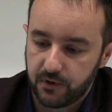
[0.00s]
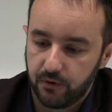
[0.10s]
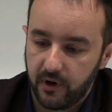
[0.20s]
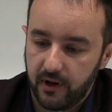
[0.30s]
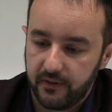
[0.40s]

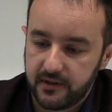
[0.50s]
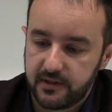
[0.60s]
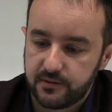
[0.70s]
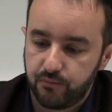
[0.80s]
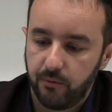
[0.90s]
So
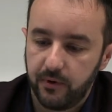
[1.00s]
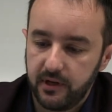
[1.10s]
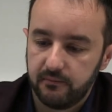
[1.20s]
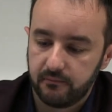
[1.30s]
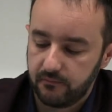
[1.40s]
this is
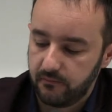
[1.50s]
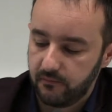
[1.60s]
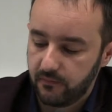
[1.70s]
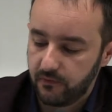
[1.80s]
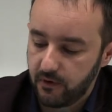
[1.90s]
probably
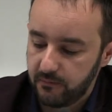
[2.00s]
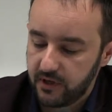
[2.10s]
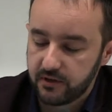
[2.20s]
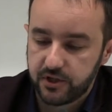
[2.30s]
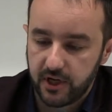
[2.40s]

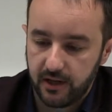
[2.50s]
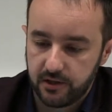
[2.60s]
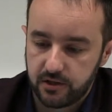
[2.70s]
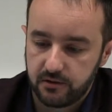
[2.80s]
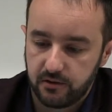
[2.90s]
the biggest
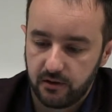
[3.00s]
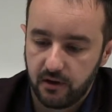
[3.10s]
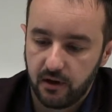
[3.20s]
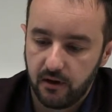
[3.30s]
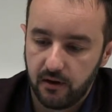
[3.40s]
challenge
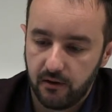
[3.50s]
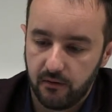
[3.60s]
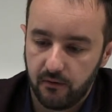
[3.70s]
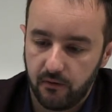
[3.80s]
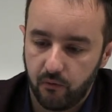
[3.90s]

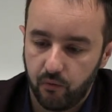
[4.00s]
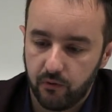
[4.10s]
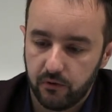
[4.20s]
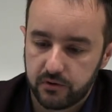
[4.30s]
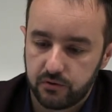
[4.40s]

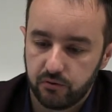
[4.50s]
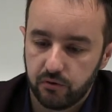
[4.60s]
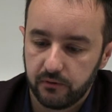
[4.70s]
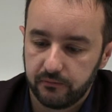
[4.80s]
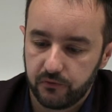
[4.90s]
we want
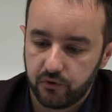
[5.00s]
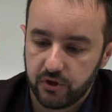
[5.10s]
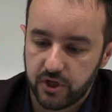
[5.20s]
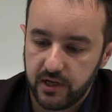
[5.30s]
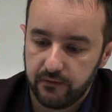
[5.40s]
to
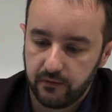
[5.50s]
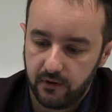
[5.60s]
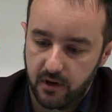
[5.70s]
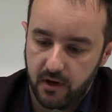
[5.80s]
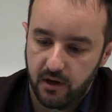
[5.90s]
achieve